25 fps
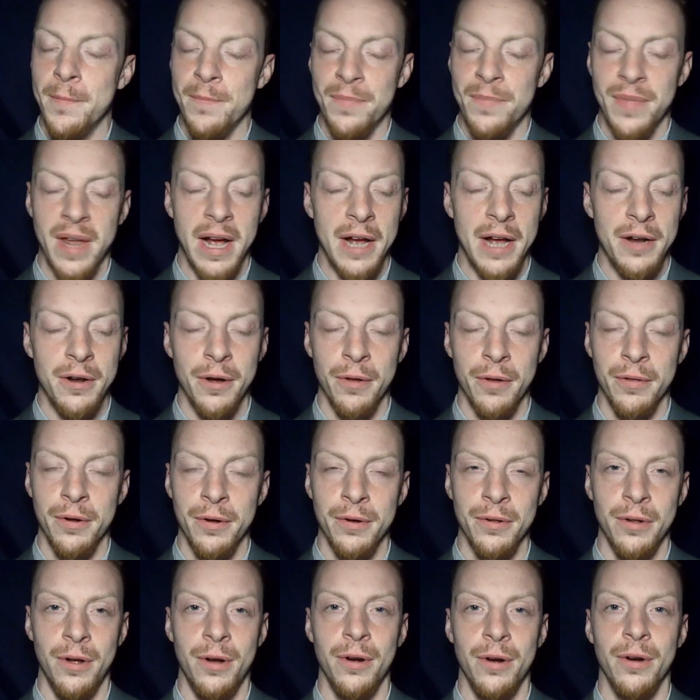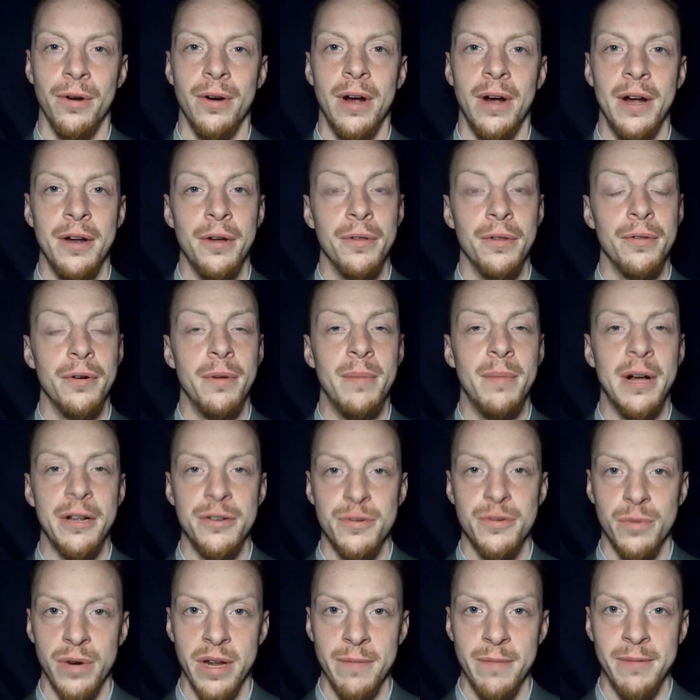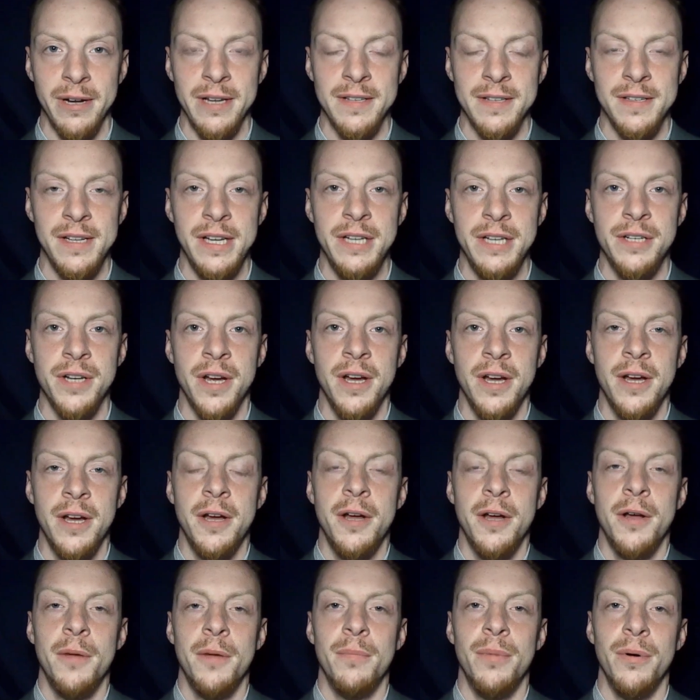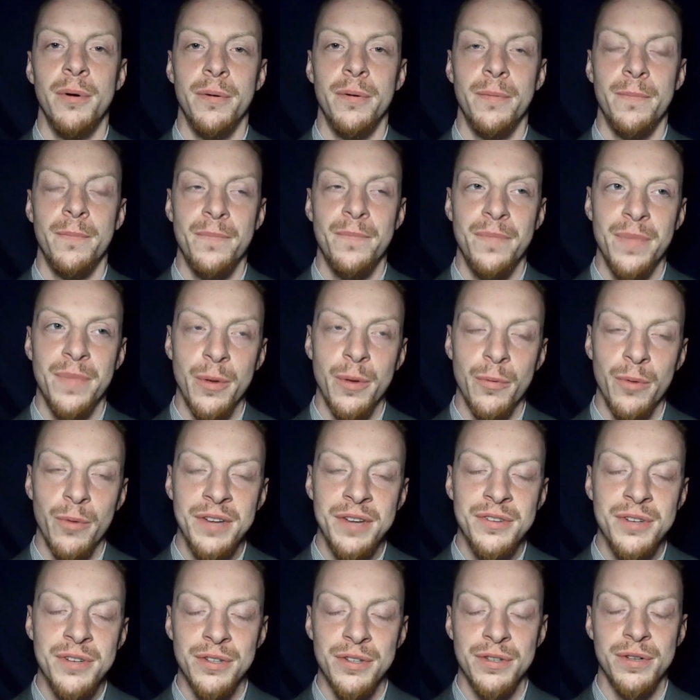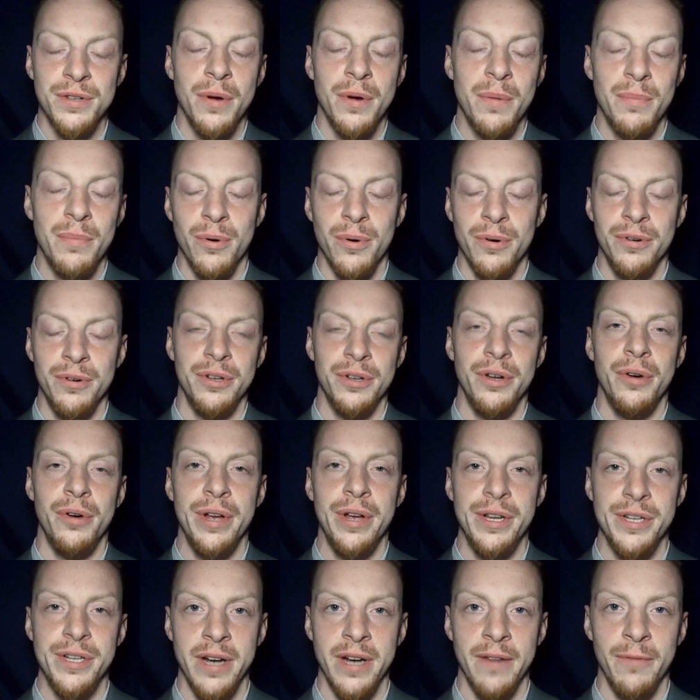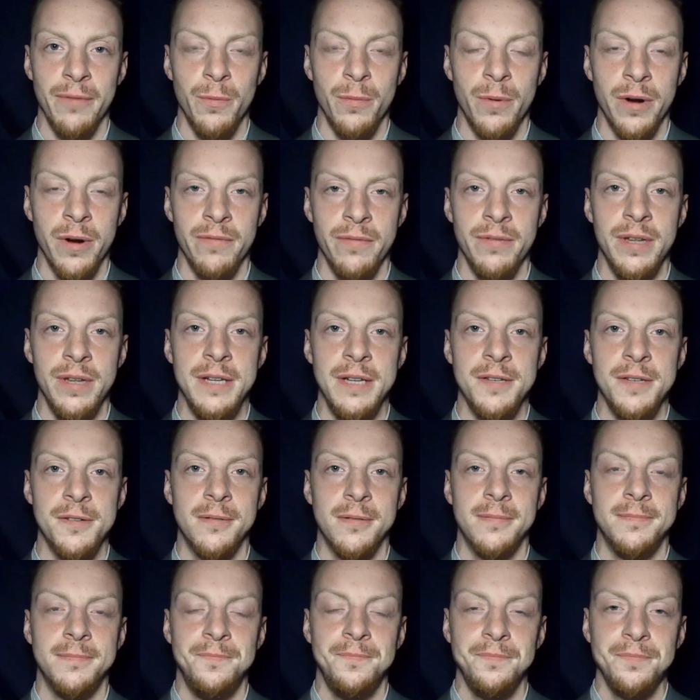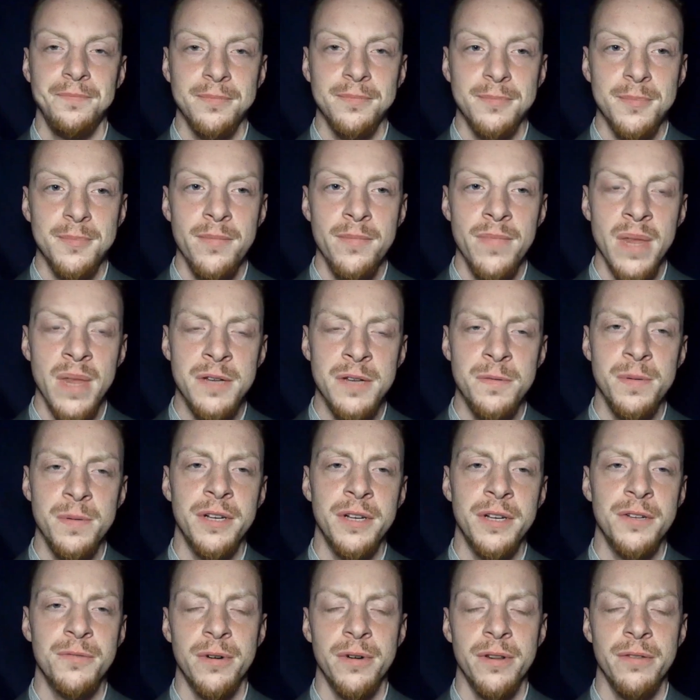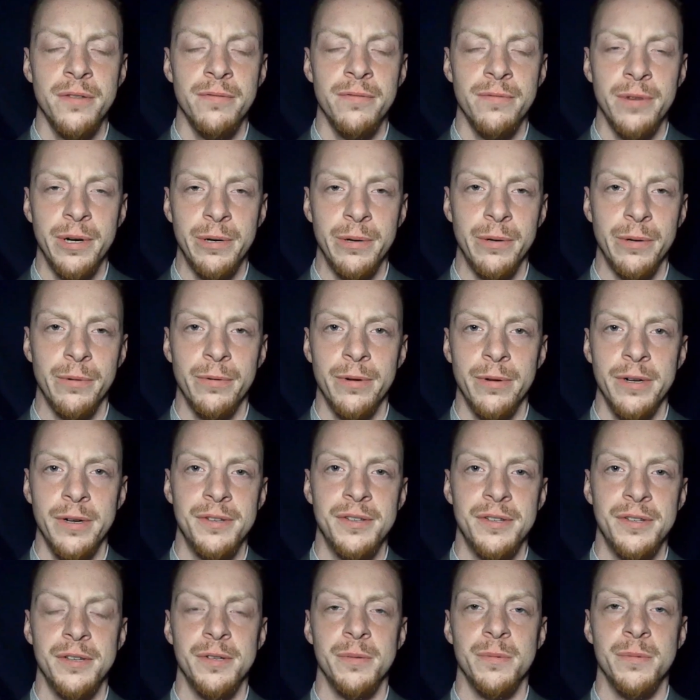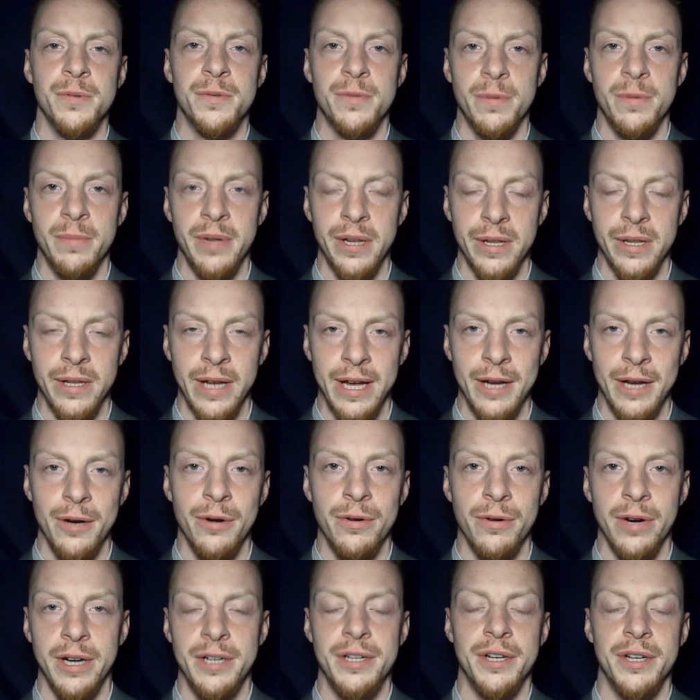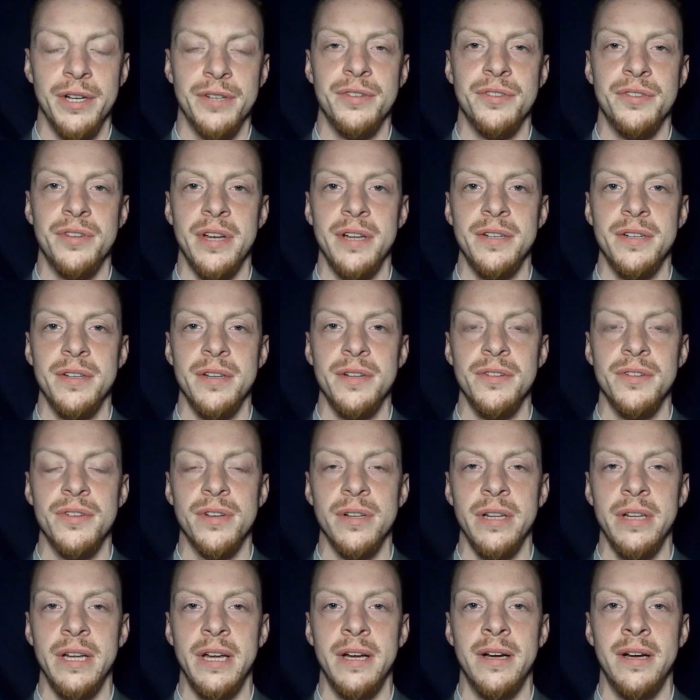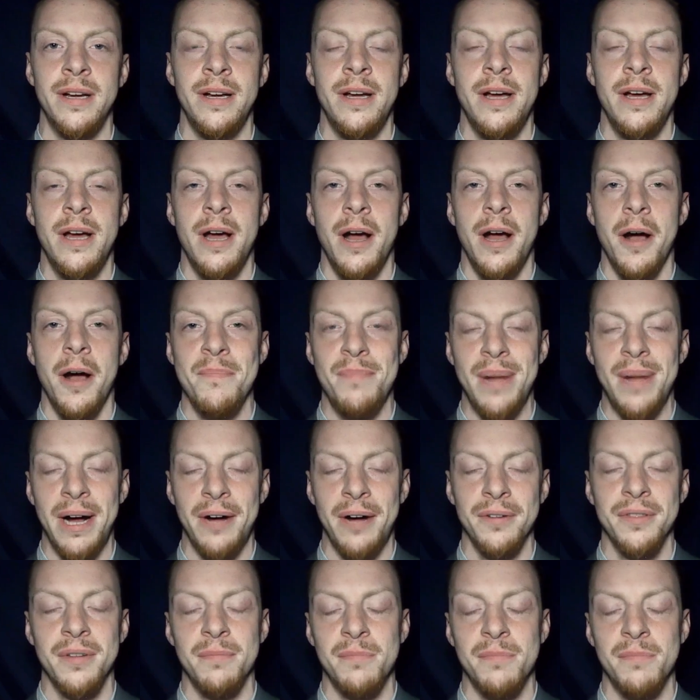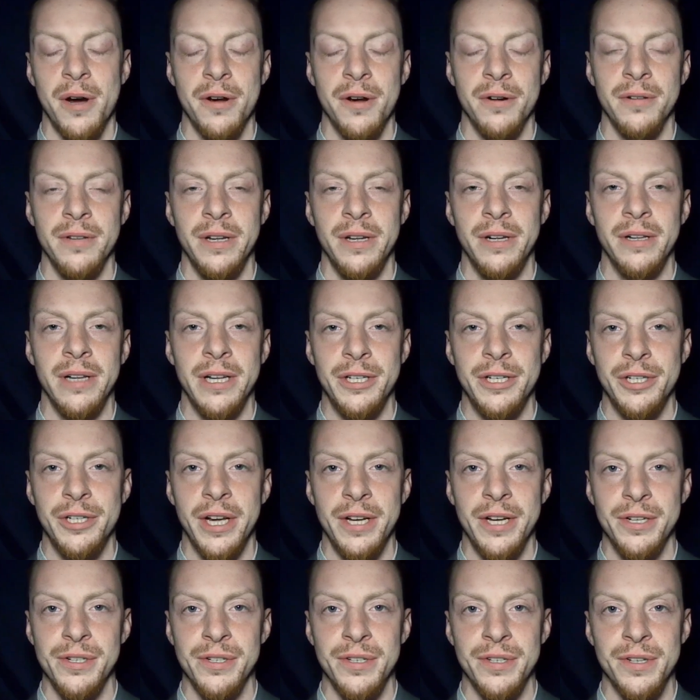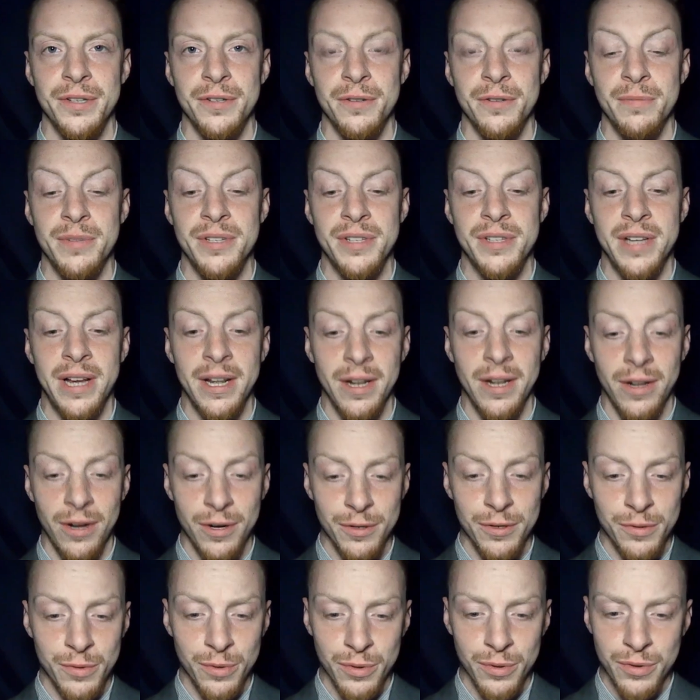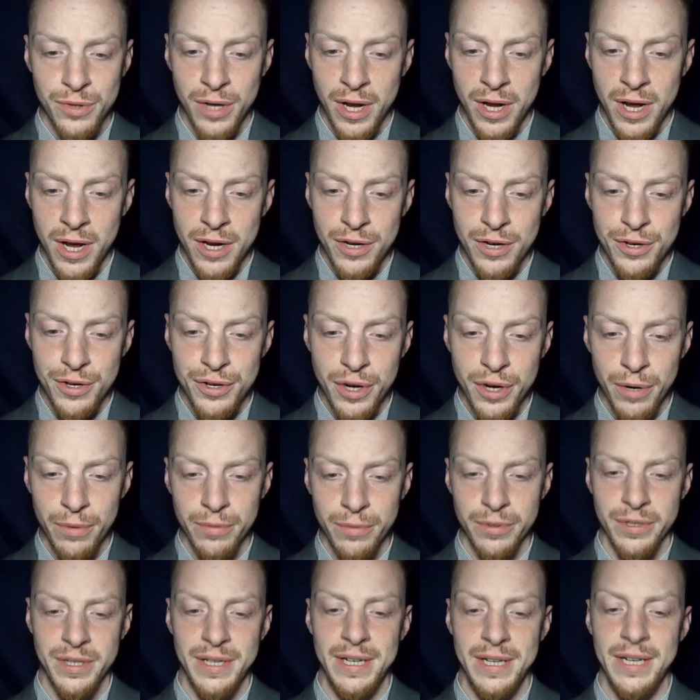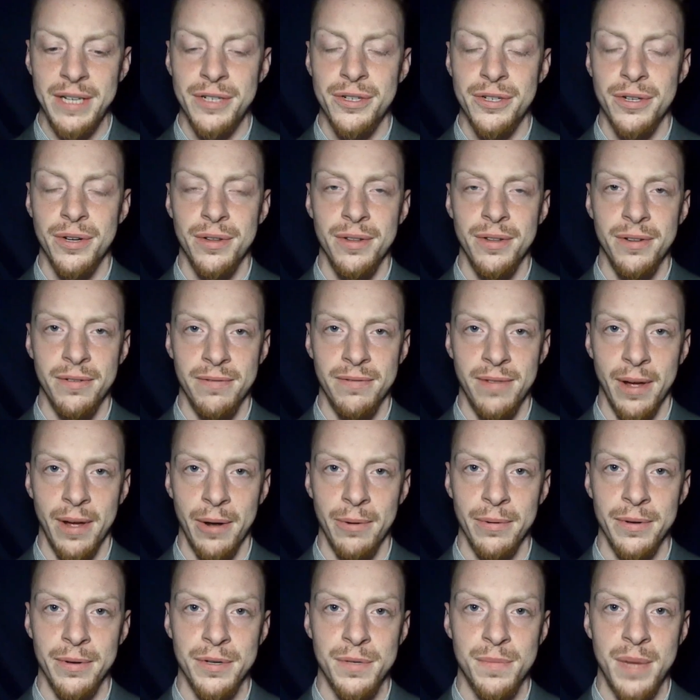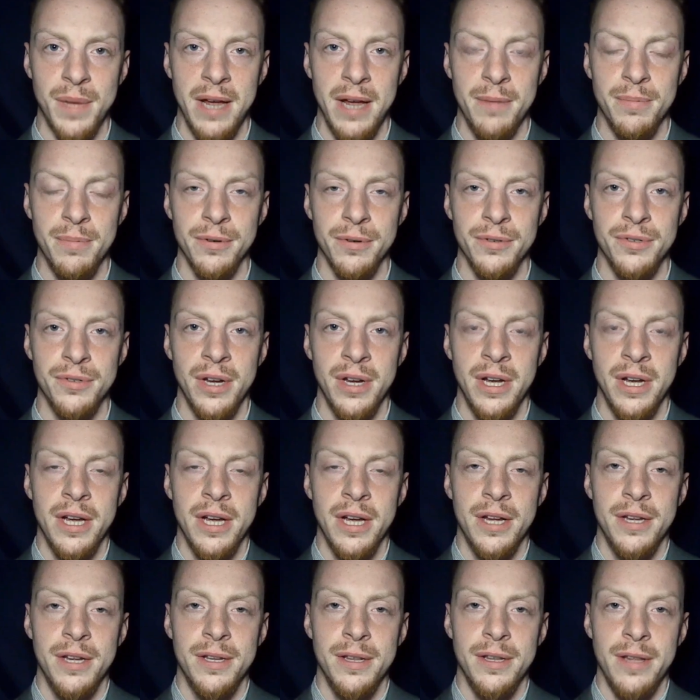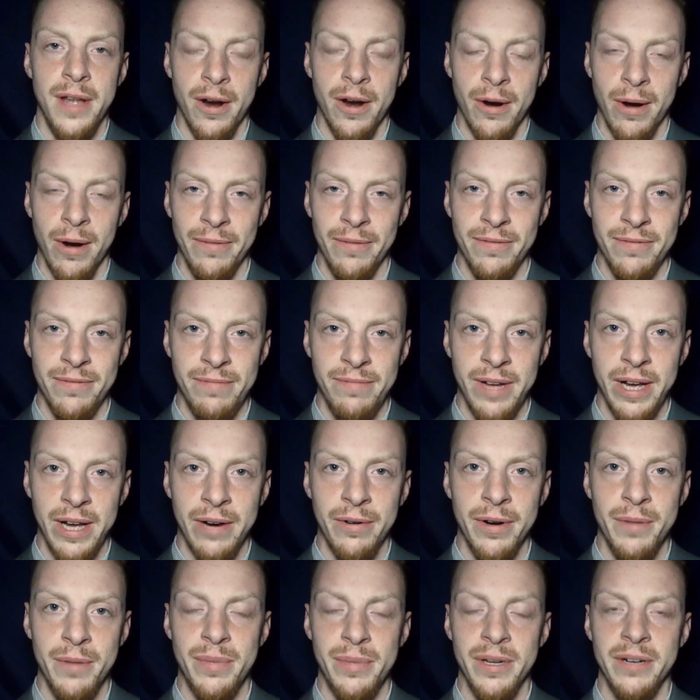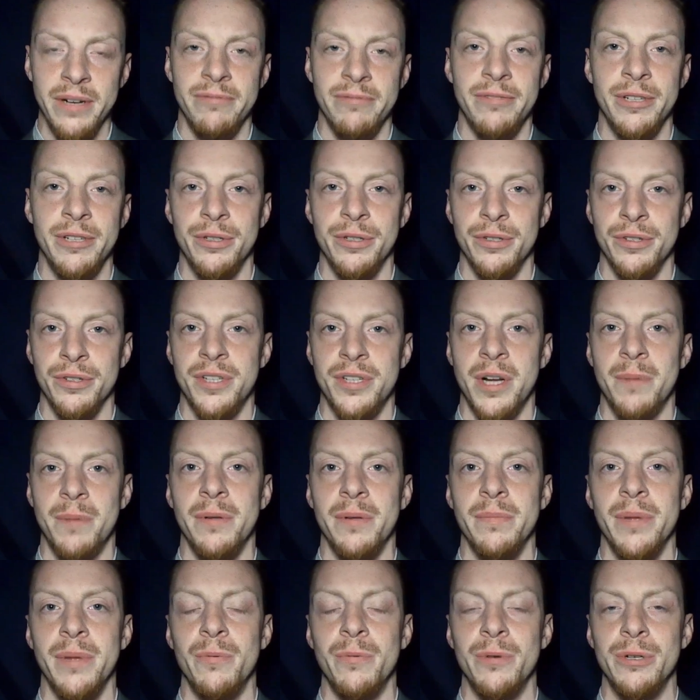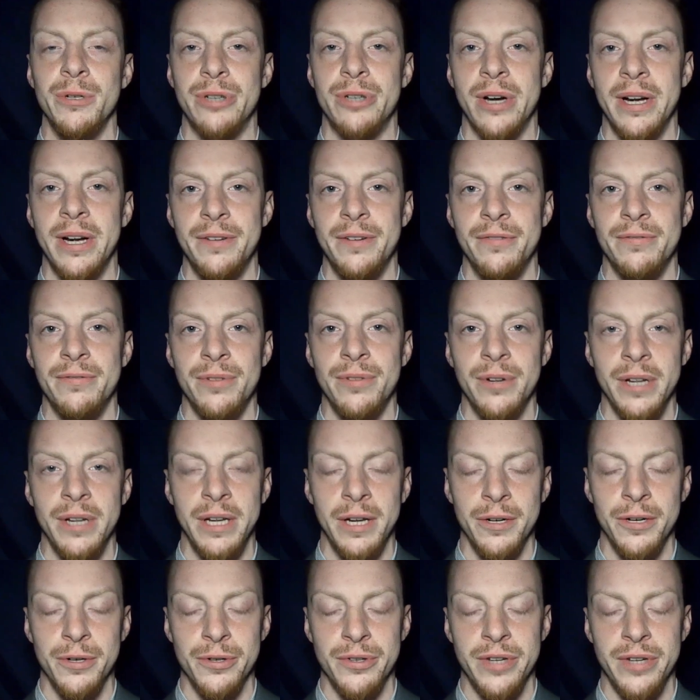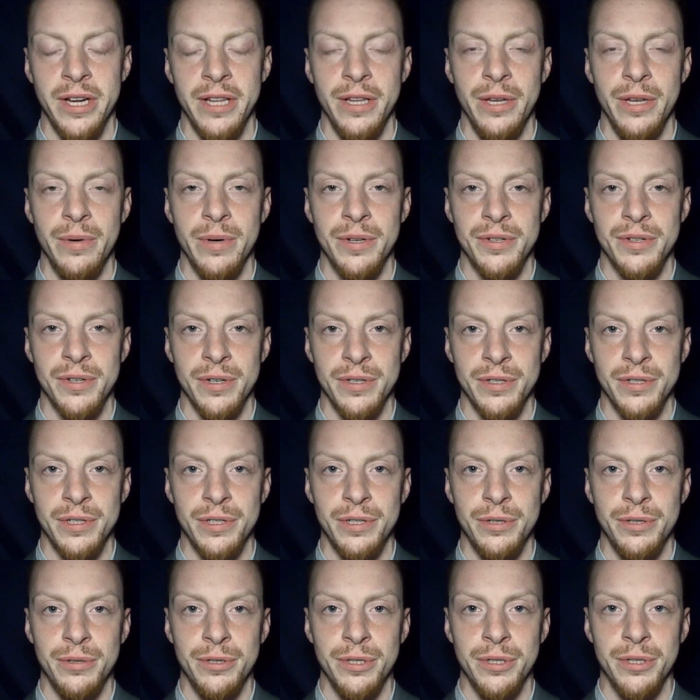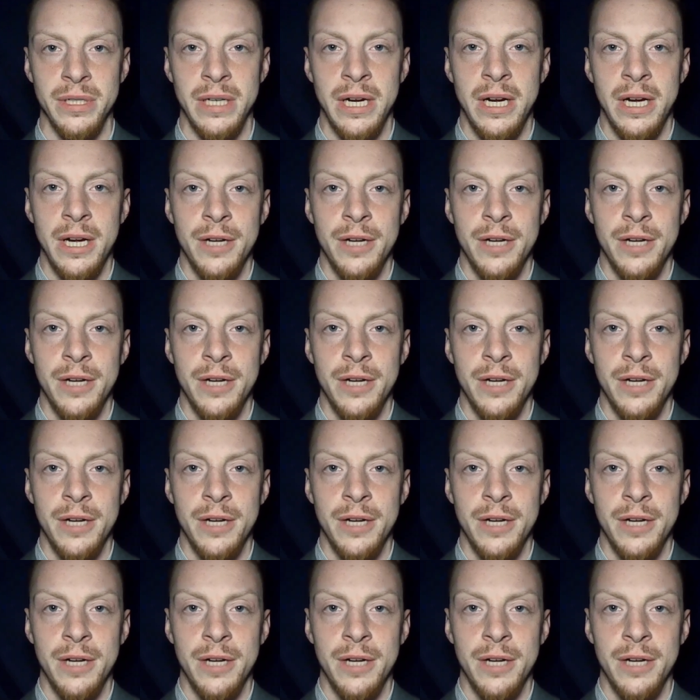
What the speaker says: I know they're longer, I know they're about 20 minutes each, but the reason it's so important to know each and every one of these is because one of the frequent criticisms from the late and great Justice Antonin Scalia about the modern legal education system is that law schools don't teach the Federalist Papers. They are a very beneficial supplement when trying to fully understand the U.S. Constitution.